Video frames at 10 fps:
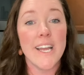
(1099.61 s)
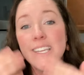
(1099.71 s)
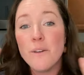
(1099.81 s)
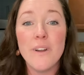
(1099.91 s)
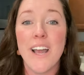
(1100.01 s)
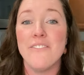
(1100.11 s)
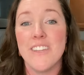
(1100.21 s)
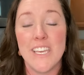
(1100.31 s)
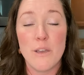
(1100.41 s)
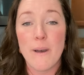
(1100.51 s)
I didn't want to have to
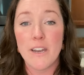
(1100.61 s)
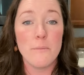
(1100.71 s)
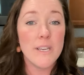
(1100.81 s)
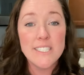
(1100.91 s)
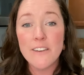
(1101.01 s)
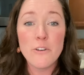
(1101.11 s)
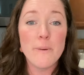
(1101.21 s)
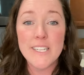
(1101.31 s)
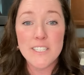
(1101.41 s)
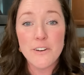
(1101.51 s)
think about it because
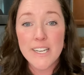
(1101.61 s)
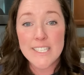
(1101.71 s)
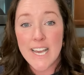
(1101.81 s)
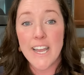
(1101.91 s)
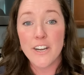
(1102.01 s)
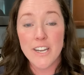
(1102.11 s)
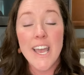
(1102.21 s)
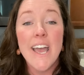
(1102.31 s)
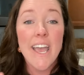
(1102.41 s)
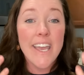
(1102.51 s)
everybody's already tired
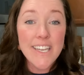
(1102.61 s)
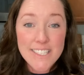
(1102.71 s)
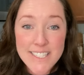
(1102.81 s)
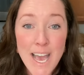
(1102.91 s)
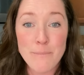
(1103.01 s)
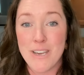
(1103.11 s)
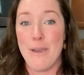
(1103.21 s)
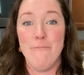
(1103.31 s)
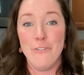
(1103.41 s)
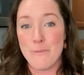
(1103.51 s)
and it's nap
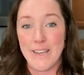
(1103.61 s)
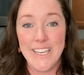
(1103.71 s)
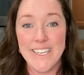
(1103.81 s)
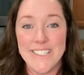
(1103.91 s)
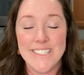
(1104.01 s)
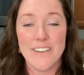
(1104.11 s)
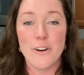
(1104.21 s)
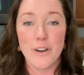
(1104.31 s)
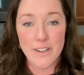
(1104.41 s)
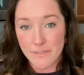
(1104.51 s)
time for my kids
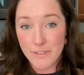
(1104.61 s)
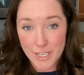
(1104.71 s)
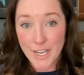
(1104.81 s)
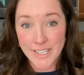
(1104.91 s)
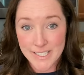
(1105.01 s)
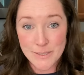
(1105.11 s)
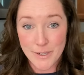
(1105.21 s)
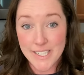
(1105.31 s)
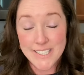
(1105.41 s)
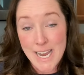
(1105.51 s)
or the youngest
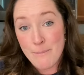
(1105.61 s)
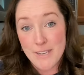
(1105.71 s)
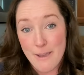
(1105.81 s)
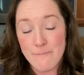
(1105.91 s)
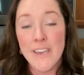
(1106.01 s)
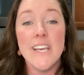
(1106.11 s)
one, it's nap time.